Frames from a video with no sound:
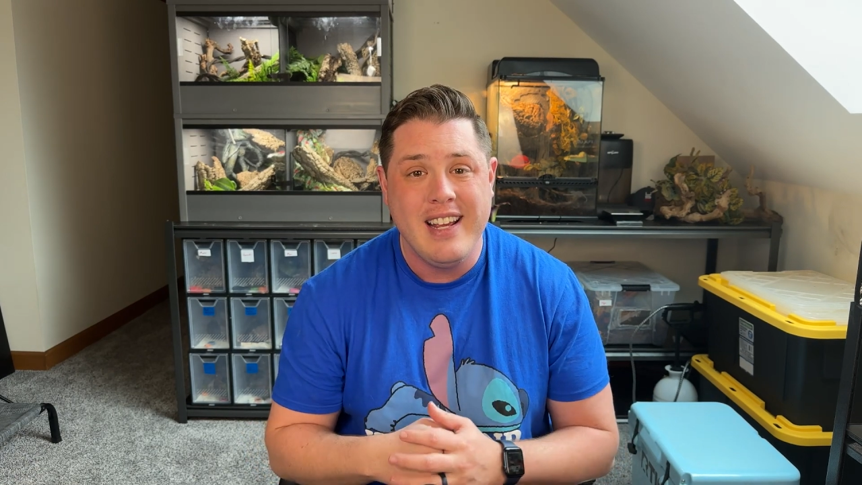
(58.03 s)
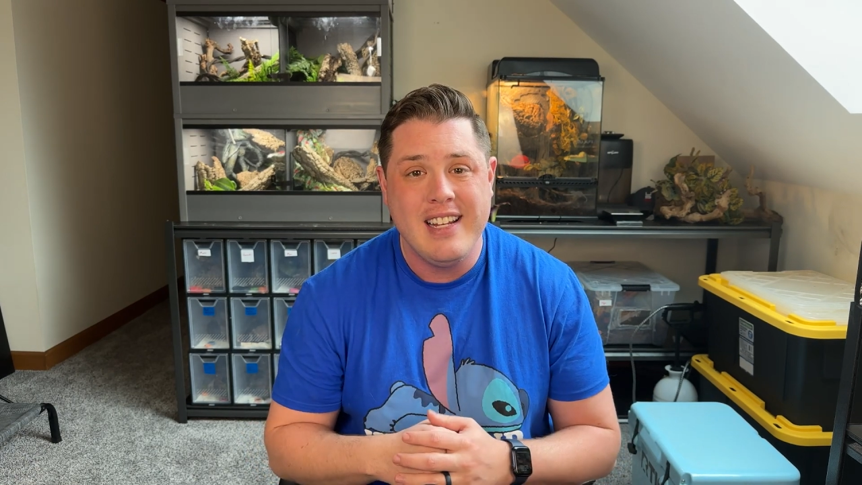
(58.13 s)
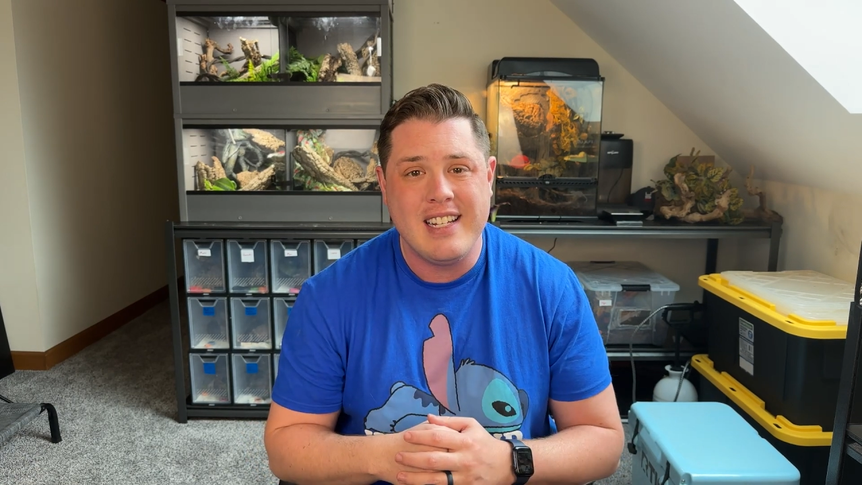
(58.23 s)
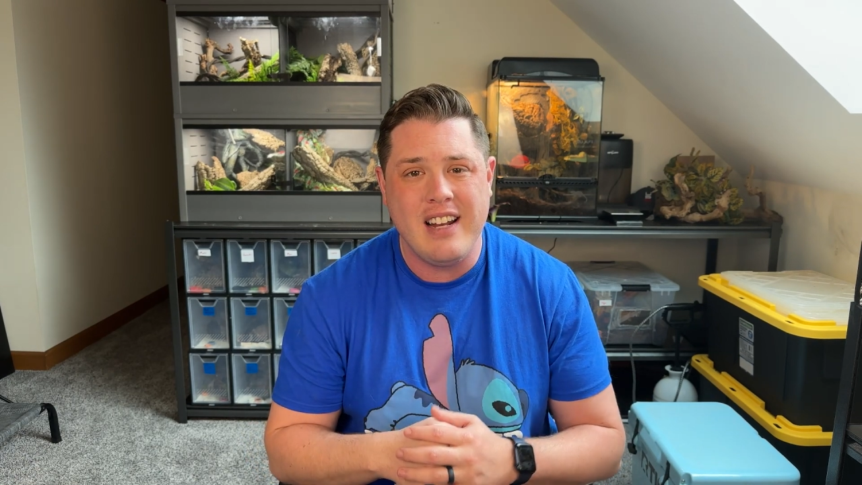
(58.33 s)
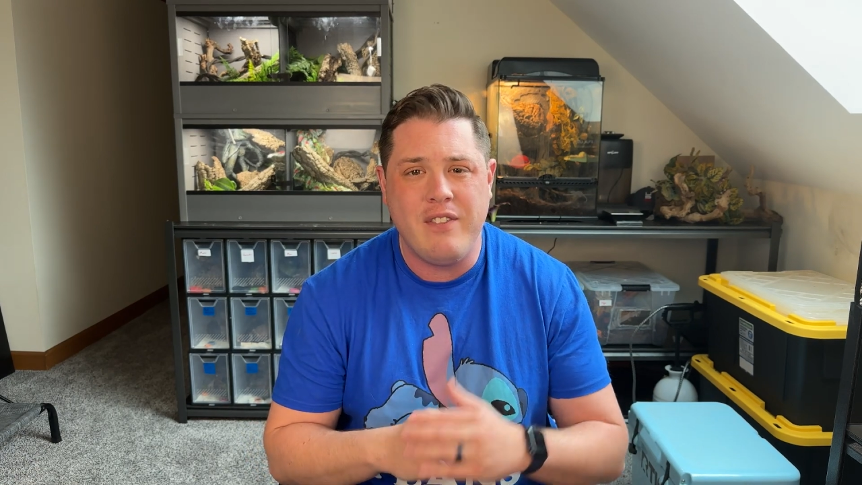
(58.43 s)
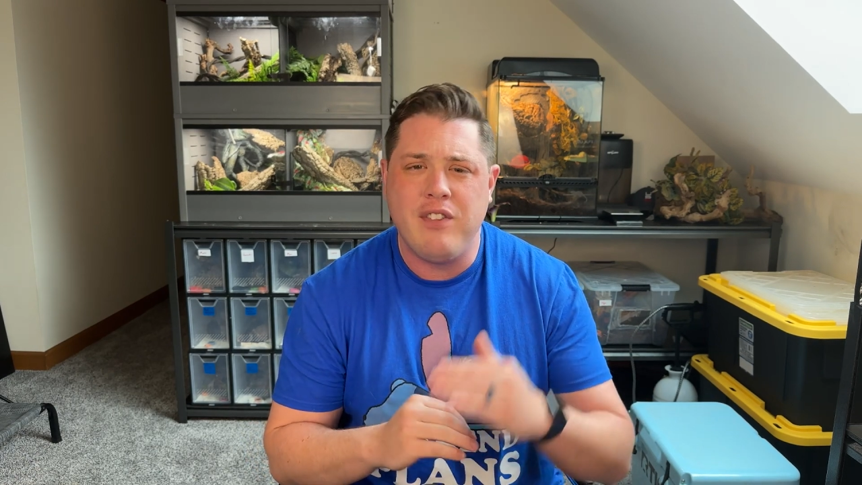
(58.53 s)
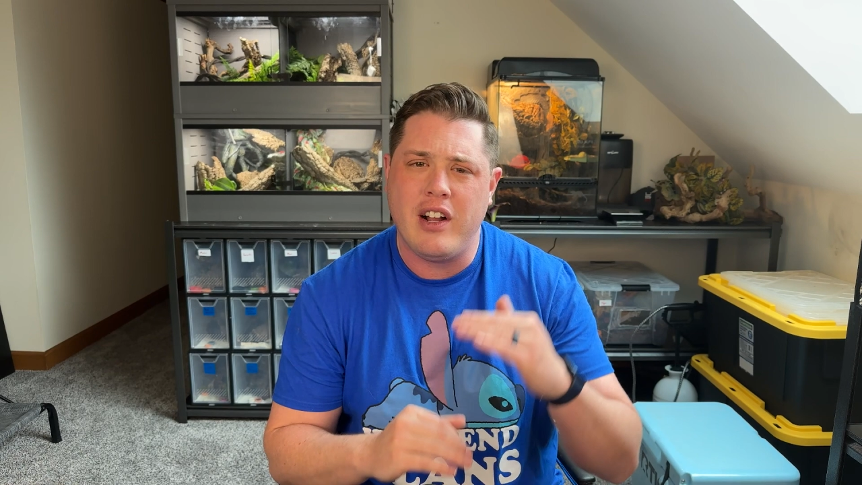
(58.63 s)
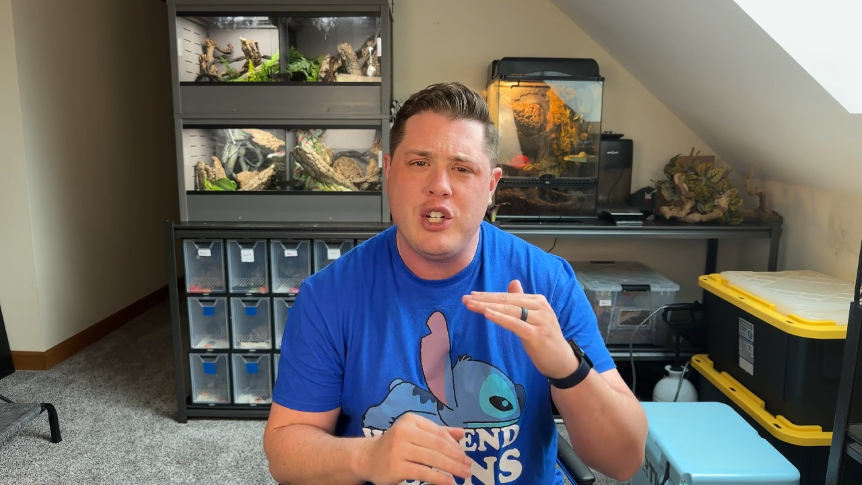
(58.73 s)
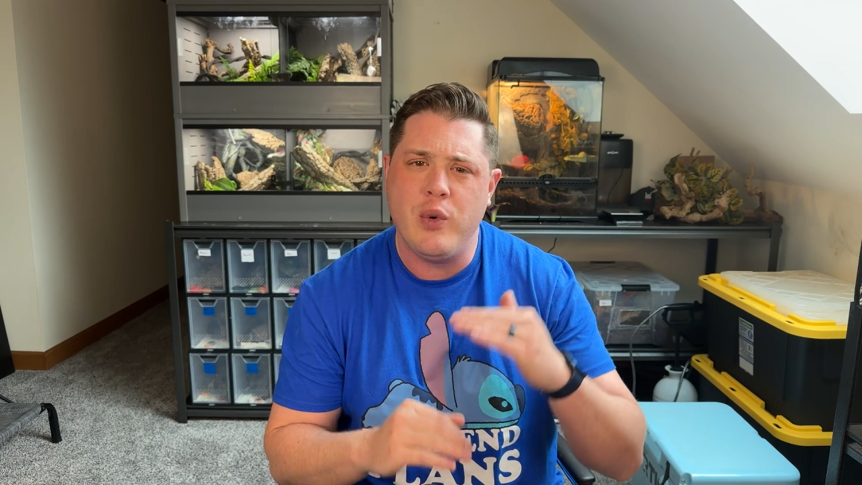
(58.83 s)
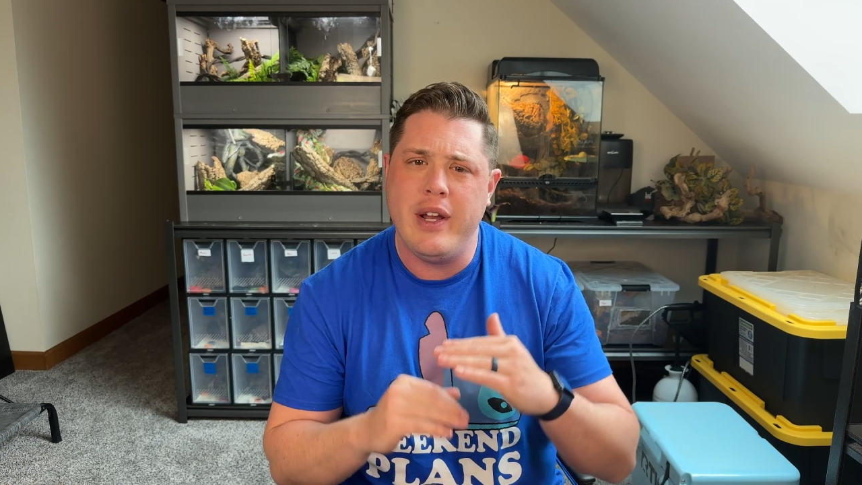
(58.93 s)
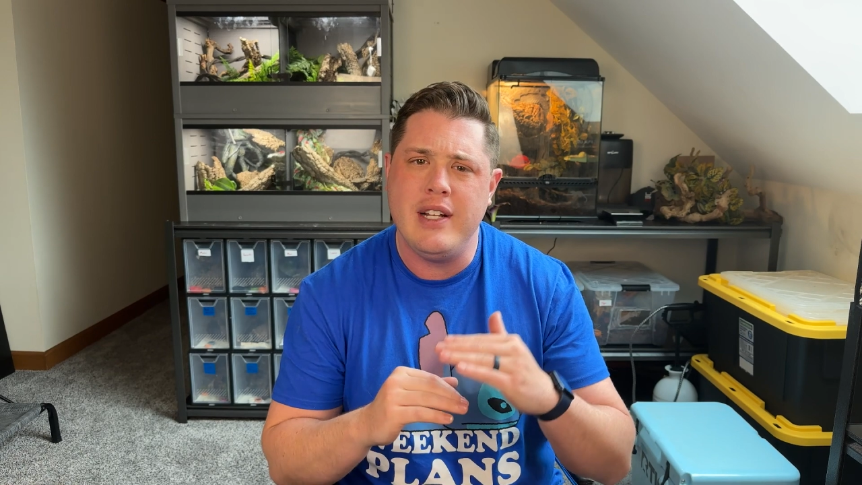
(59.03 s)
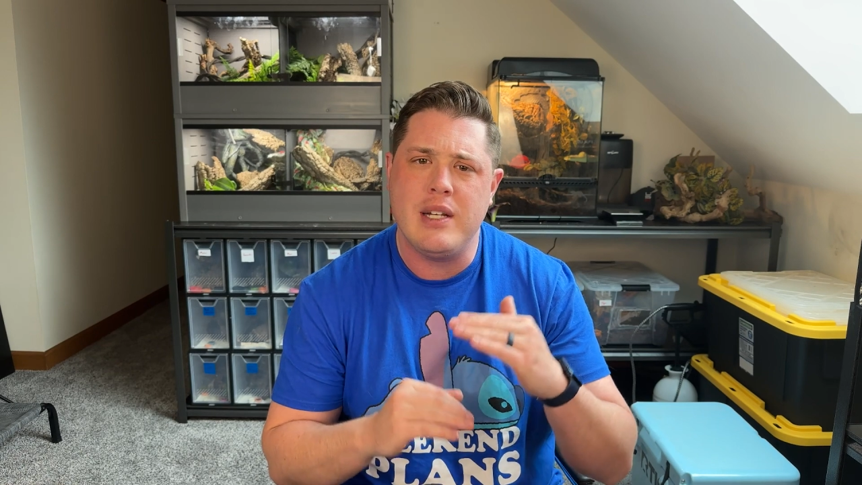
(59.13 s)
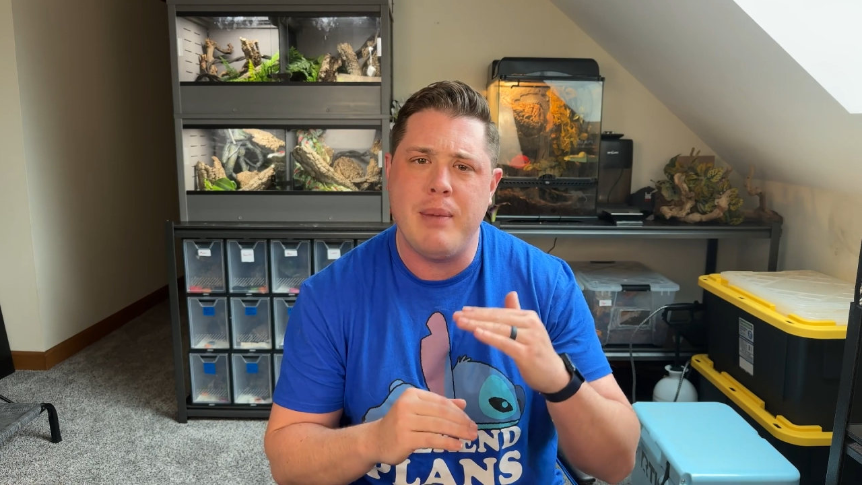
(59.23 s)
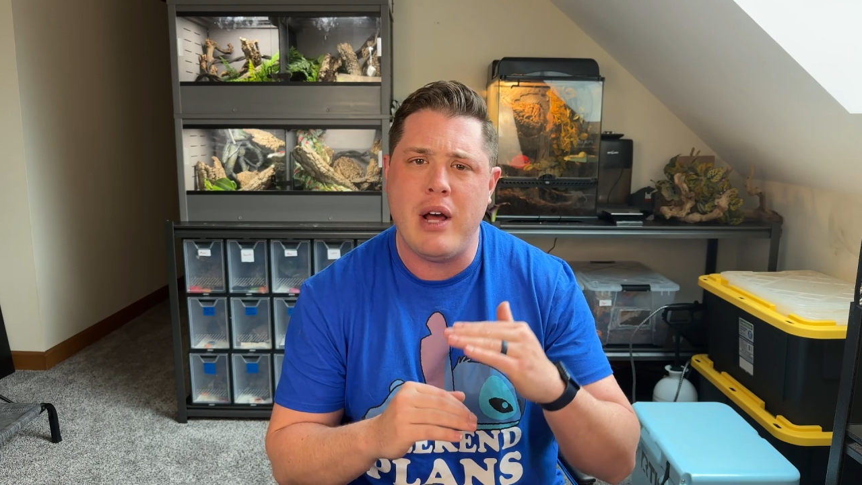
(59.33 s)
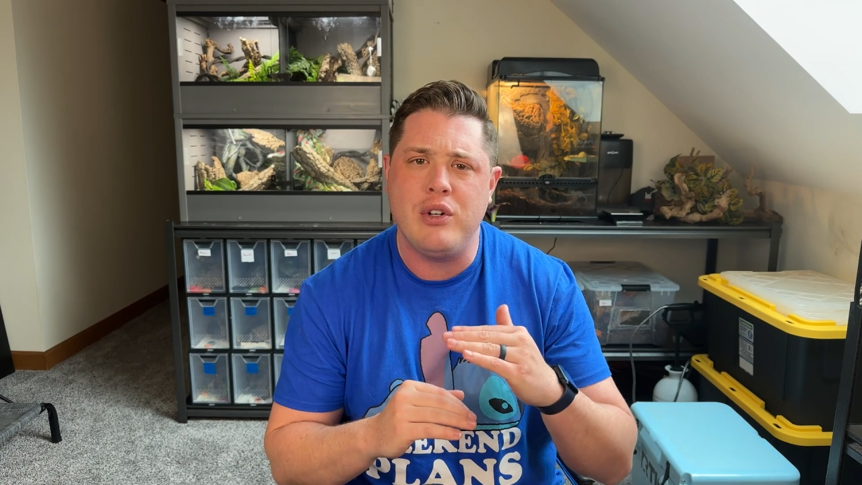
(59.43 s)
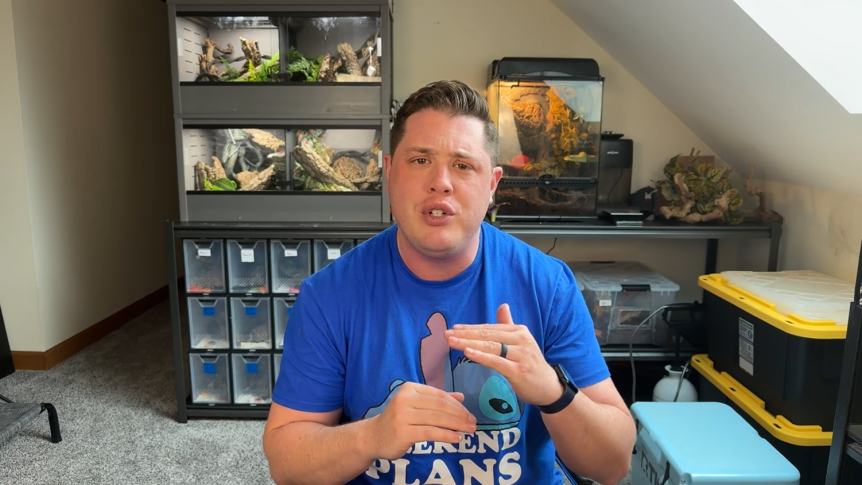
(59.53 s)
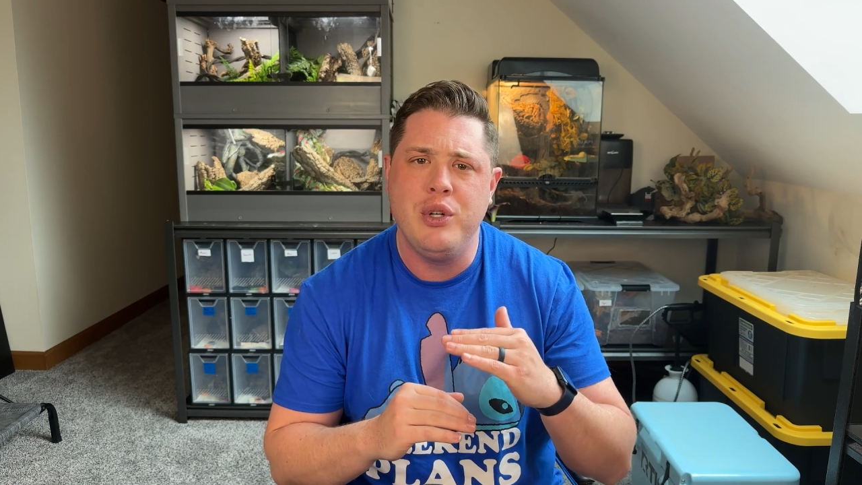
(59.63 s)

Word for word: is that it fluctuates about